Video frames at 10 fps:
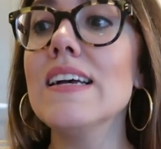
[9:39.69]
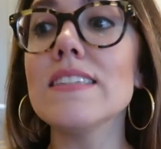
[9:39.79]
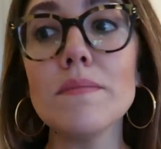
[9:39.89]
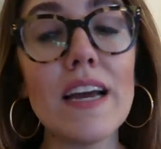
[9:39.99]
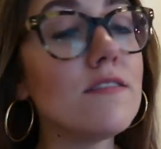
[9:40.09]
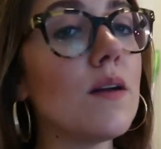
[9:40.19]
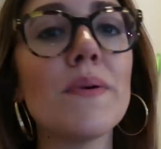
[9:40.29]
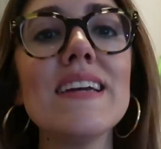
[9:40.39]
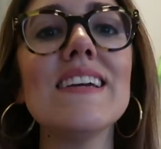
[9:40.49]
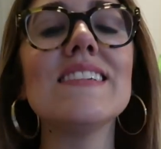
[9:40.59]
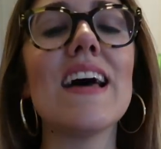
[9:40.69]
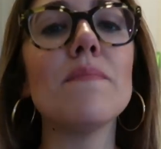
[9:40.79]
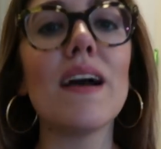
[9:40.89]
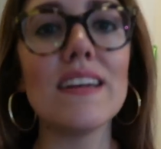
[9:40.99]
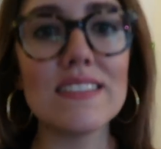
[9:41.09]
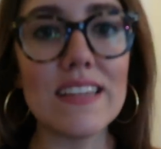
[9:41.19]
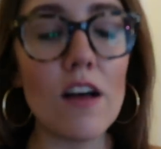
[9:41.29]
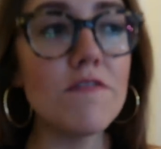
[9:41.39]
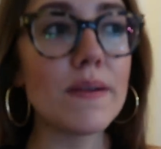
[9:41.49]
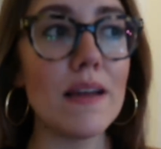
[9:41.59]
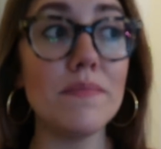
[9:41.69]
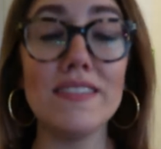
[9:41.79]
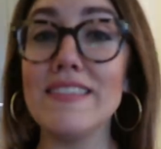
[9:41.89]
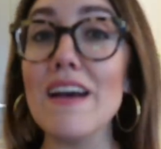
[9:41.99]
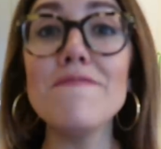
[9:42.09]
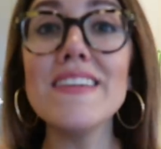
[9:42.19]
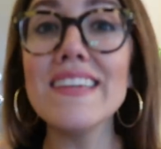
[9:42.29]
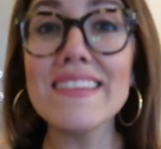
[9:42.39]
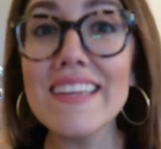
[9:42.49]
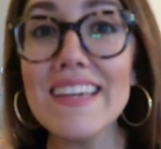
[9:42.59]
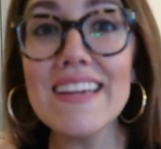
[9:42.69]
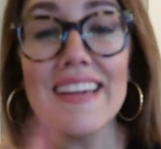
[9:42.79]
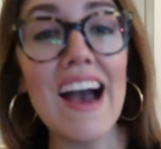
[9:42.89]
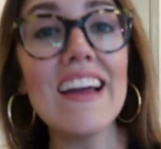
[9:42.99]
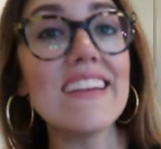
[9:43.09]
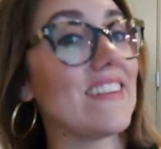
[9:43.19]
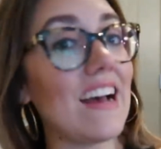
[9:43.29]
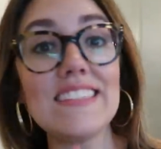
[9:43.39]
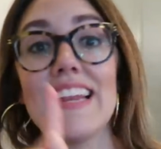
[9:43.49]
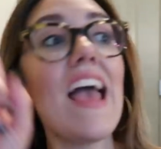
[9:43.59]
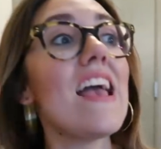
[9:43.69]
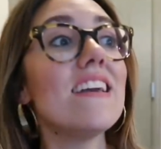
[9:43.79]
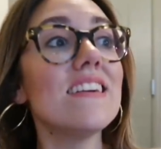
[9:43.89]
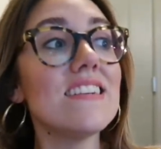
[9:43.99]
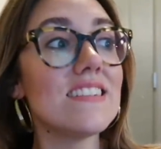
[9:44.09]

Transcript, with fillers: Sometimes my brain does that by itself, but I'm definitely not today.